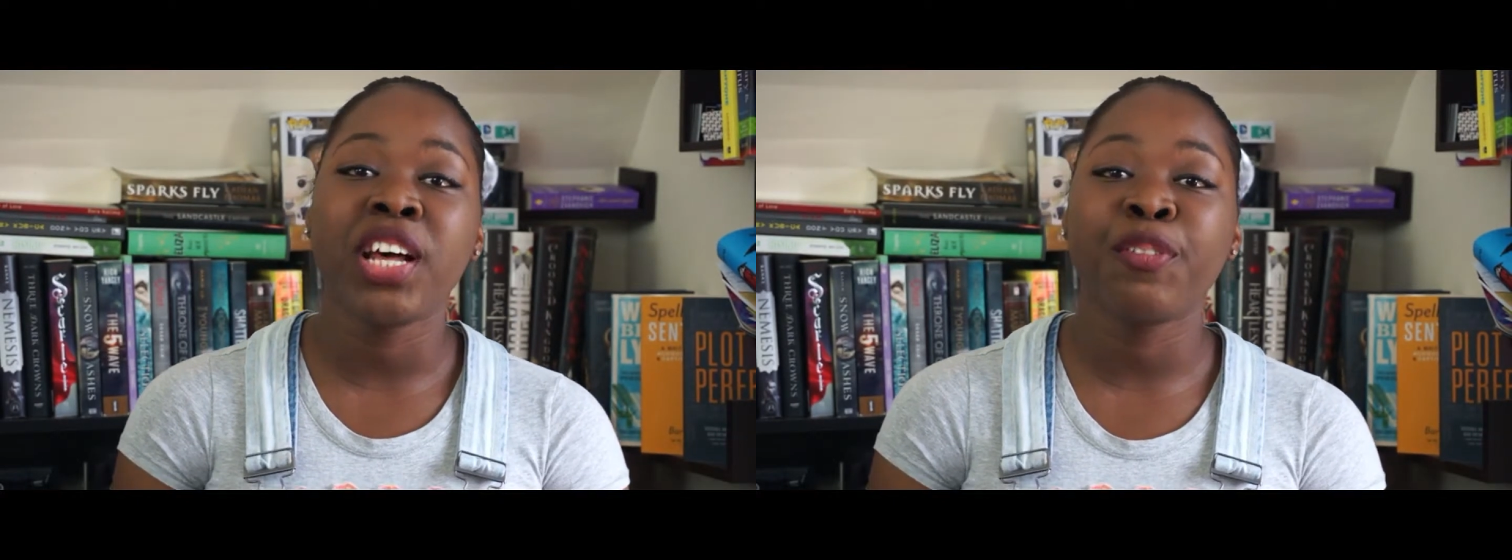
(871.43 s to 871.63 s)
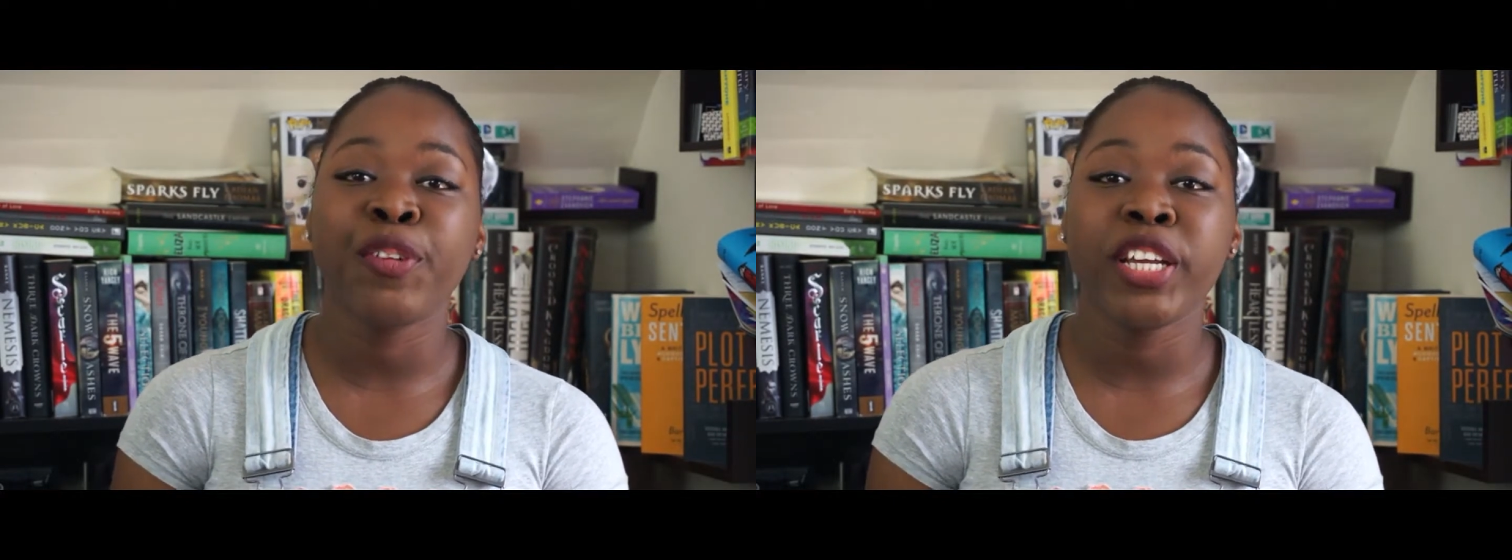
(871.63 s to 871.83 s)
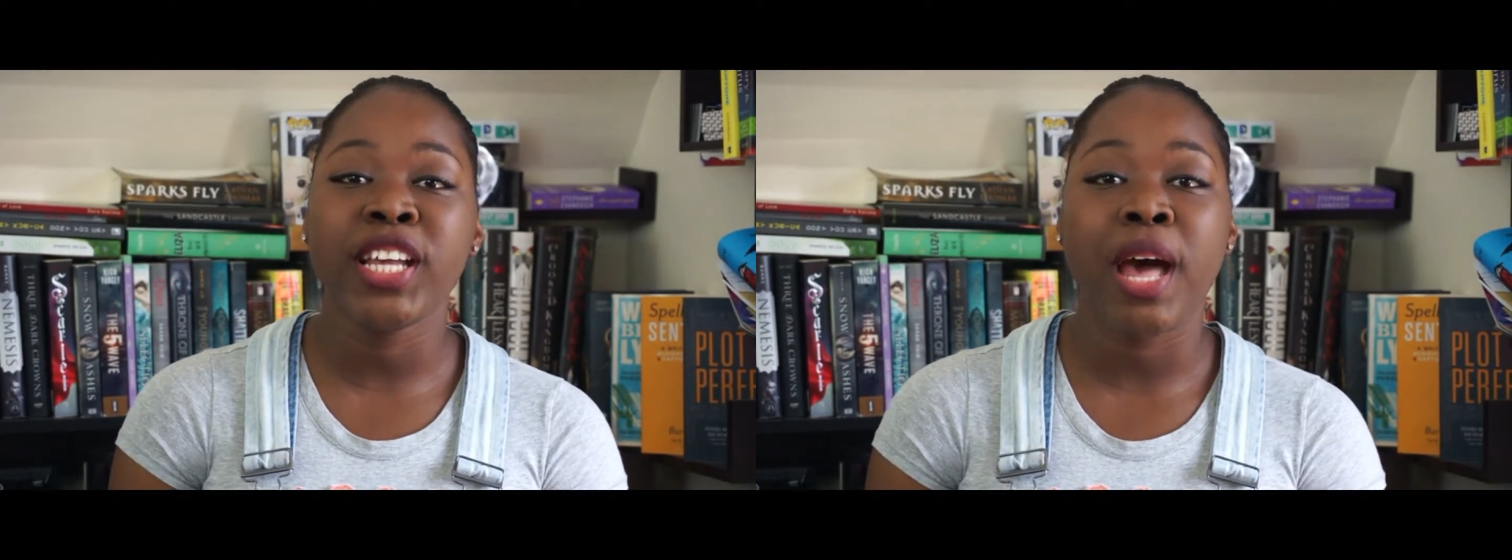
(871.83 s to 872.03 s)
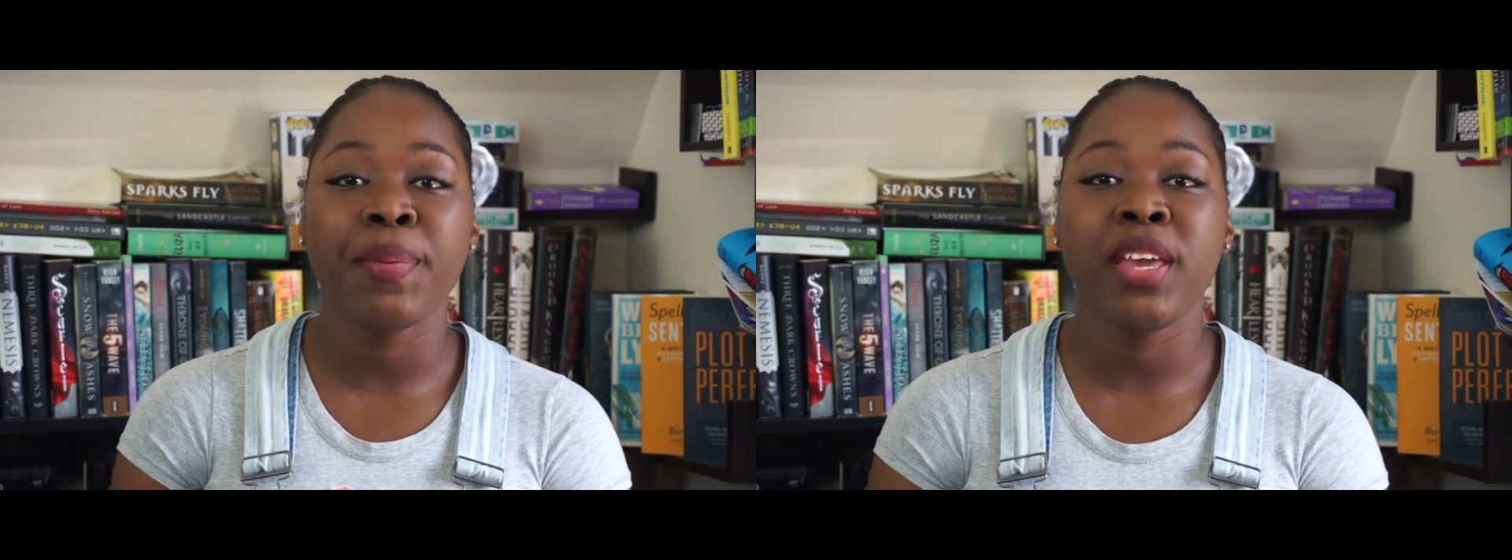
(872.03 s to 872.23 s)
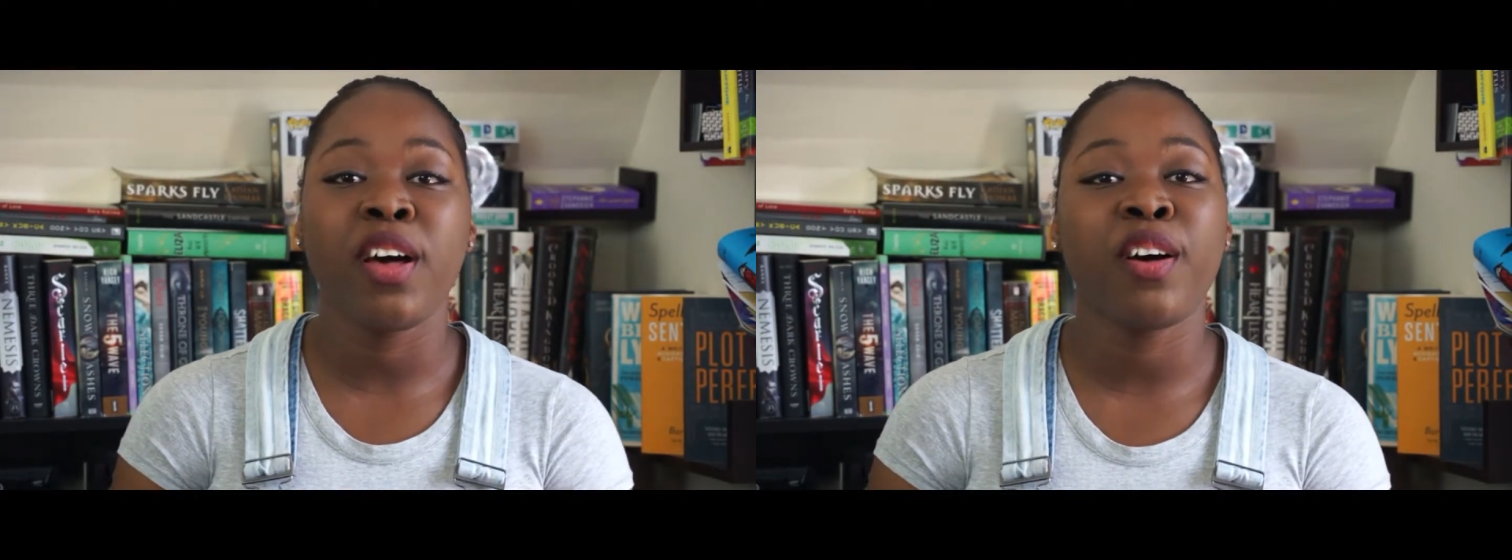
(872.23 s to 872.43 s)
a free
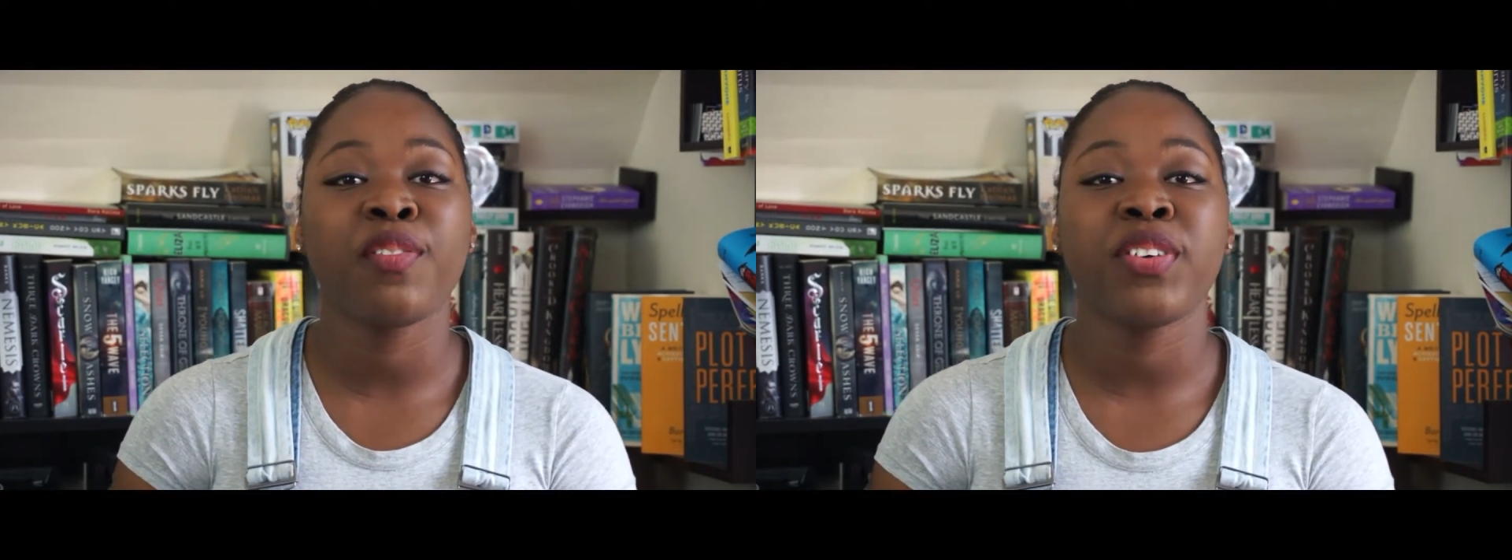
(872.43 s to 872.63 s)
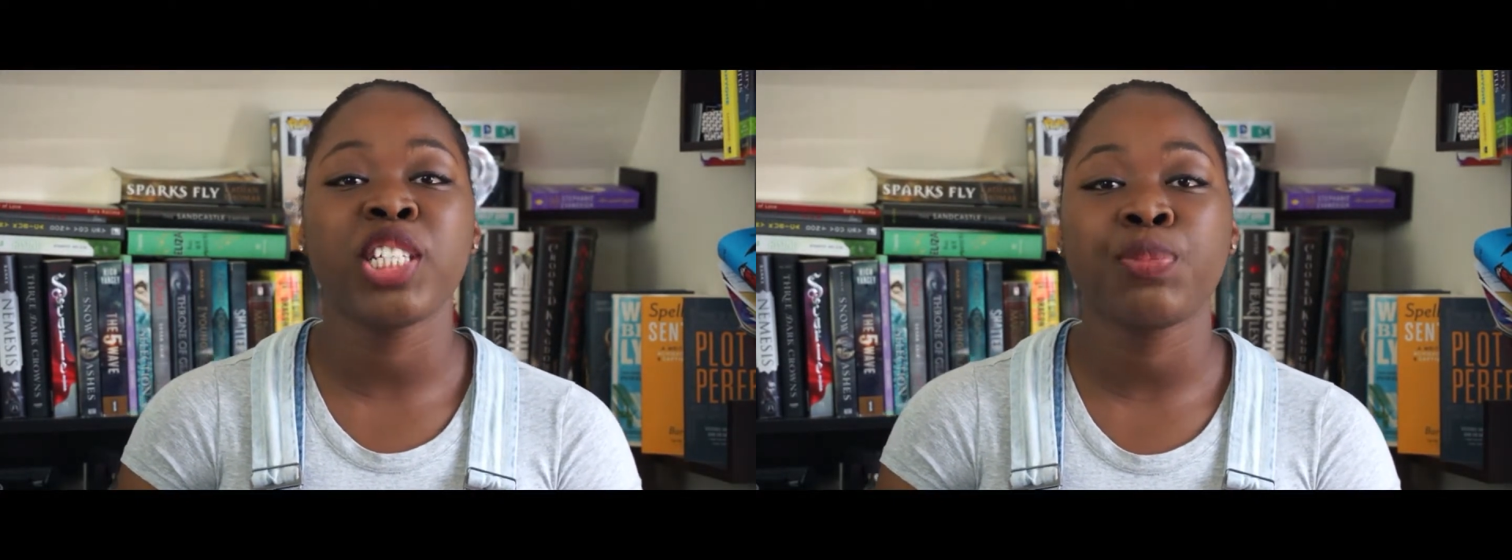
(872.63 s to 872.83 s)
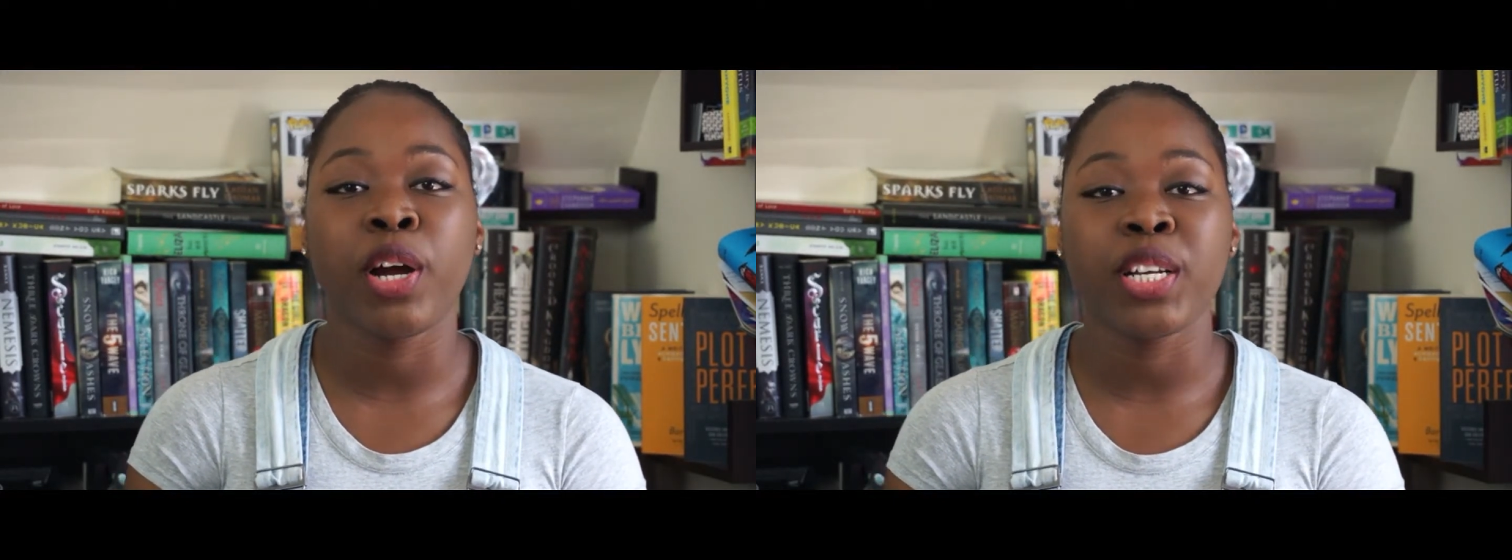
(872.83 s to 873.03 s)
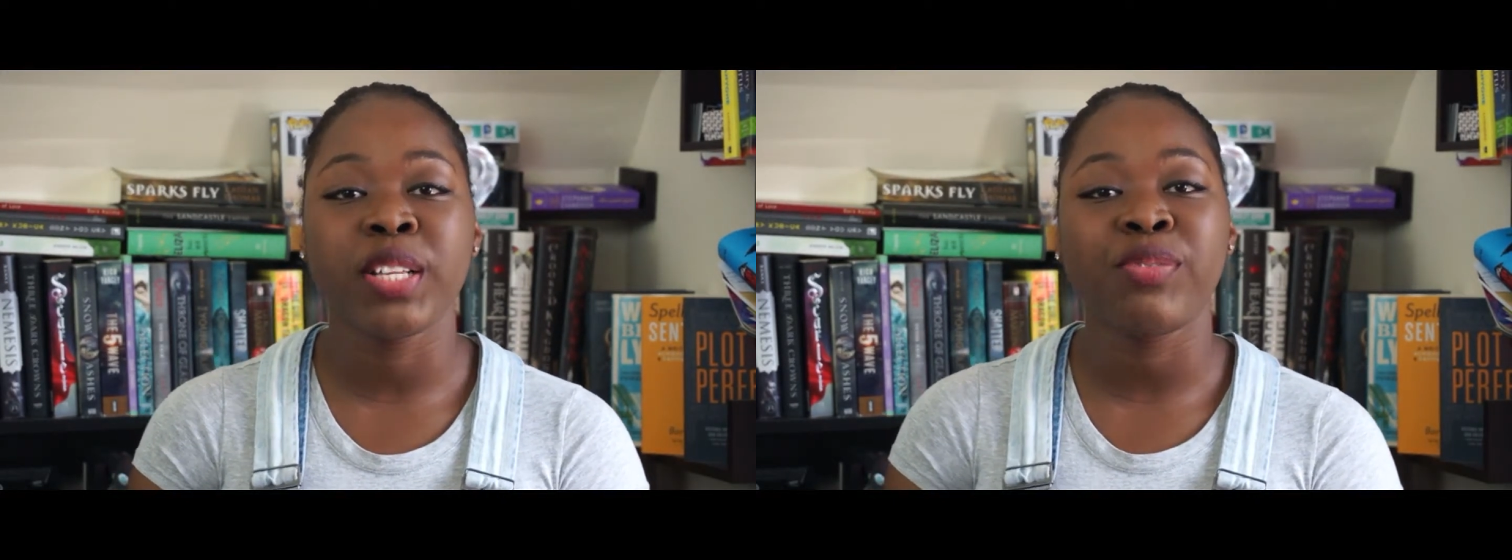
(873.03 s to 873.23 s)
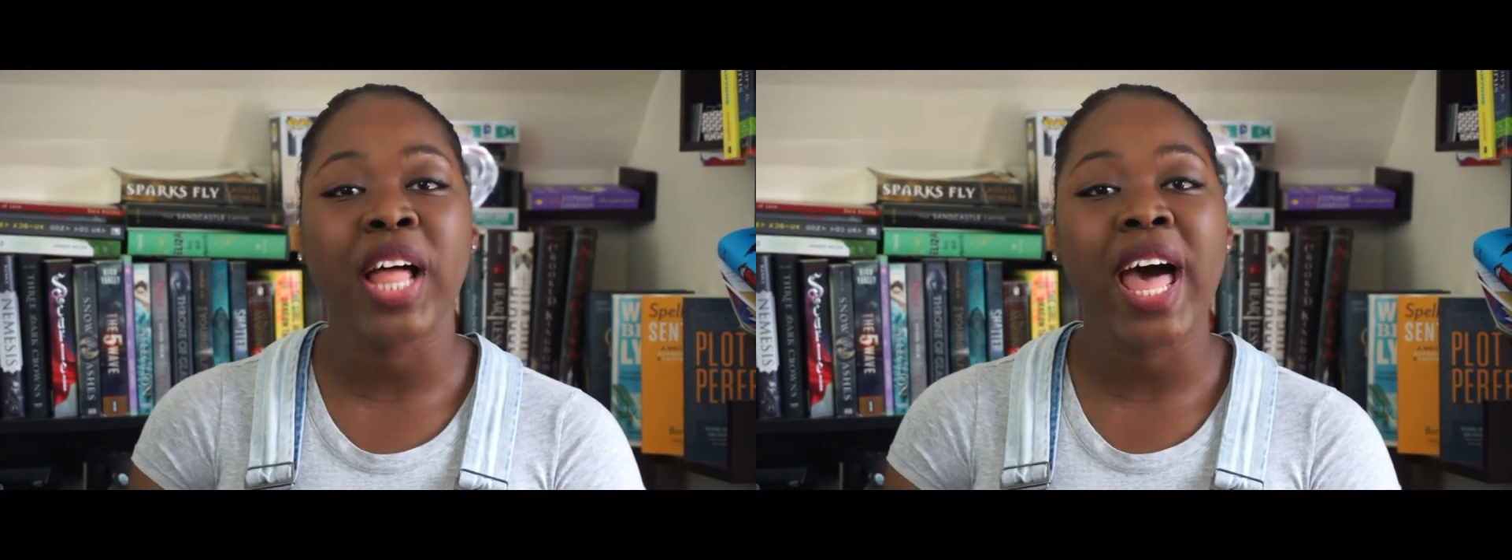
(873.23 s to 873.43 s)
copy of Sparks
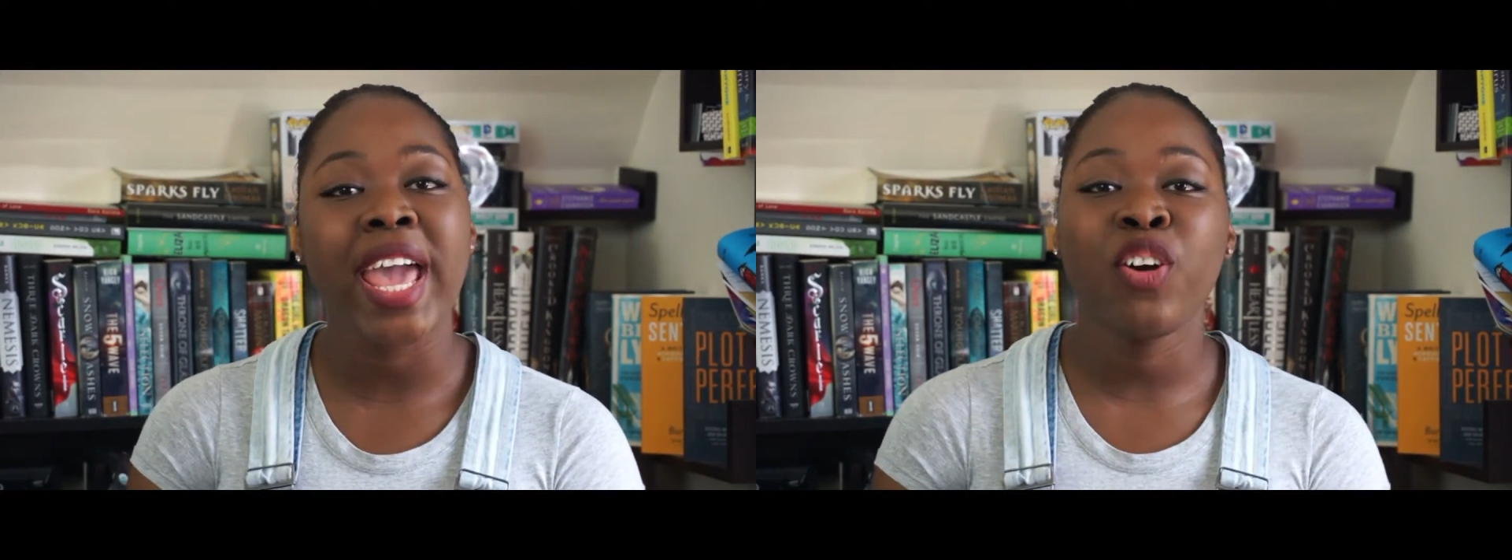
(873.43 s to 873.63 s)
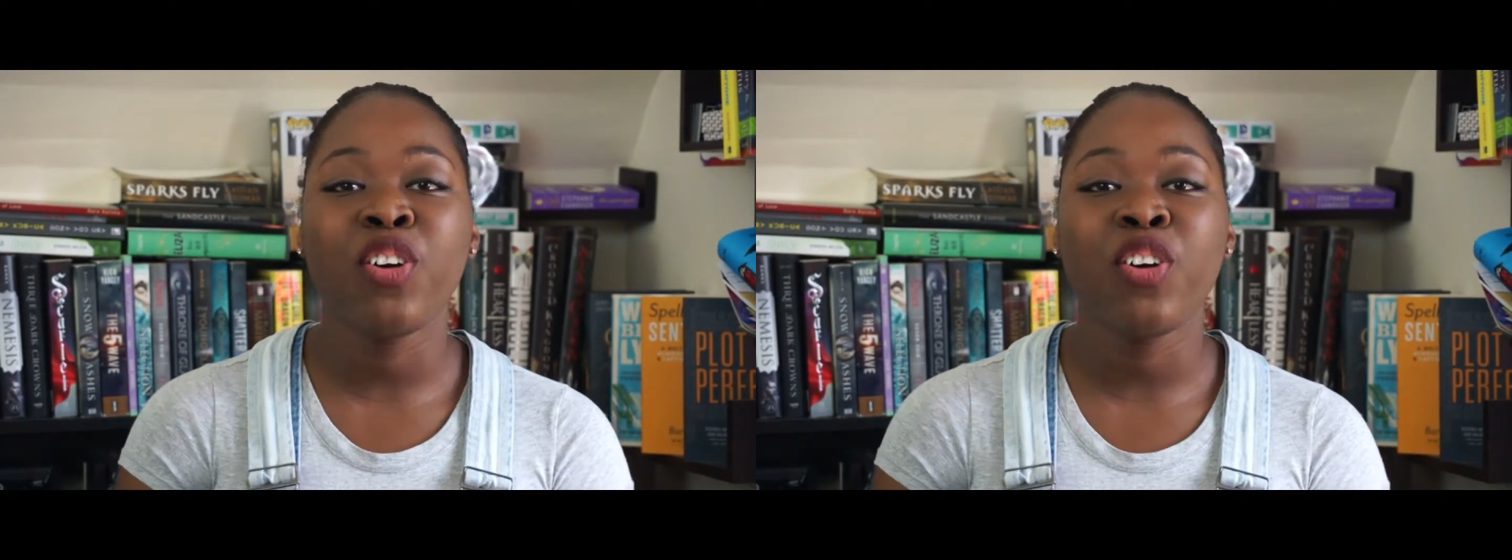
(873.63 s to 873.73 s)
Fly,